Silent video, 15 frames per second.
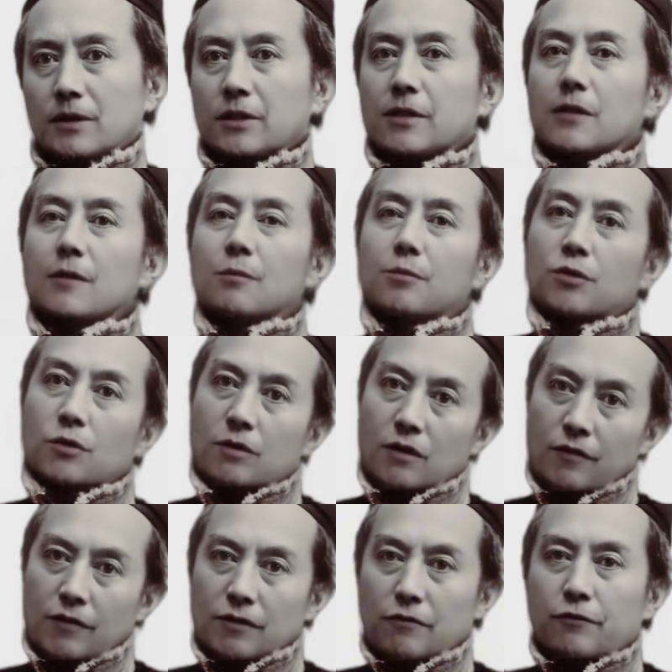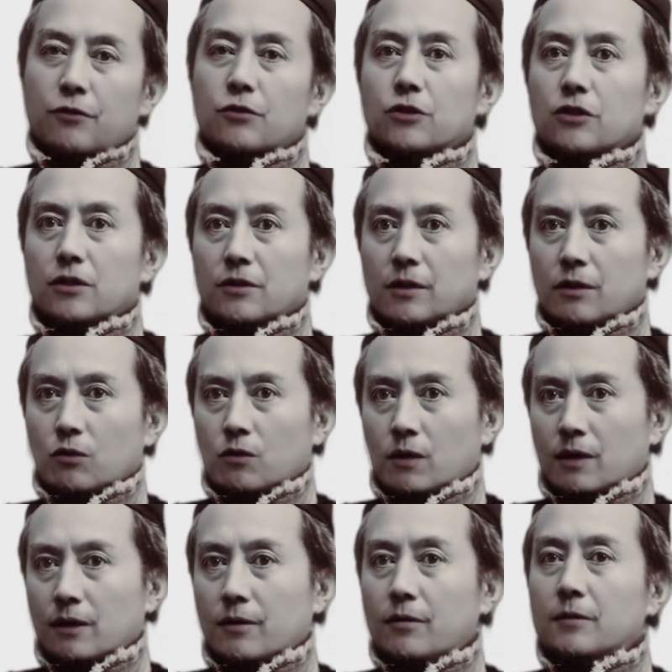disciple of Confucius
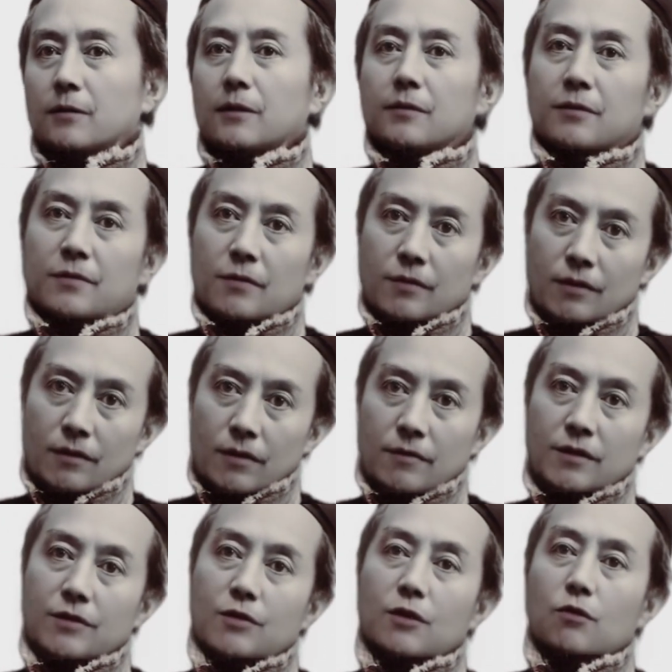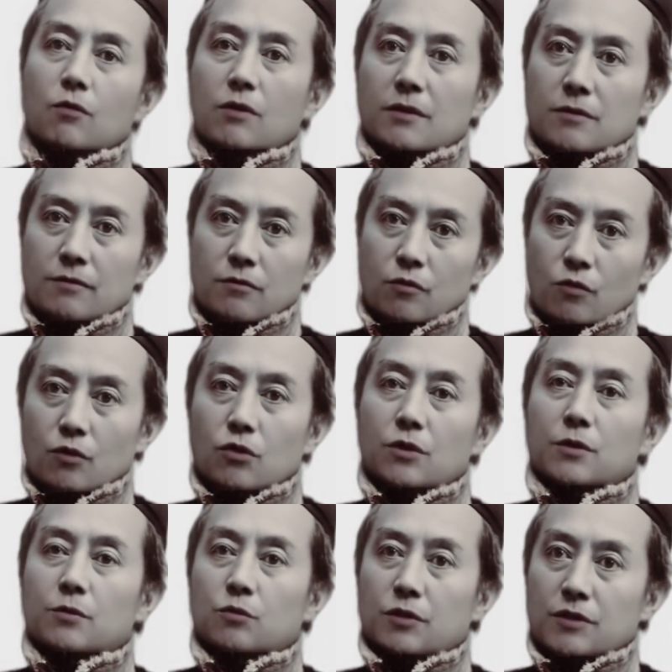inquired, is there one
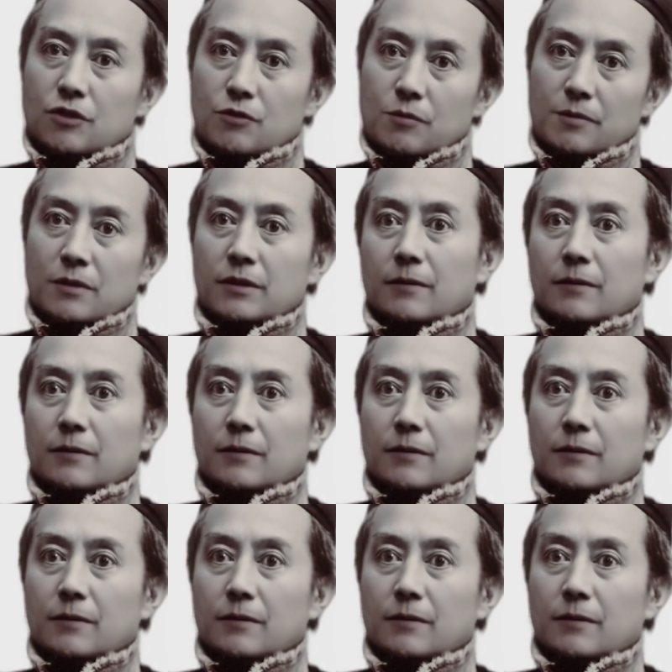word which may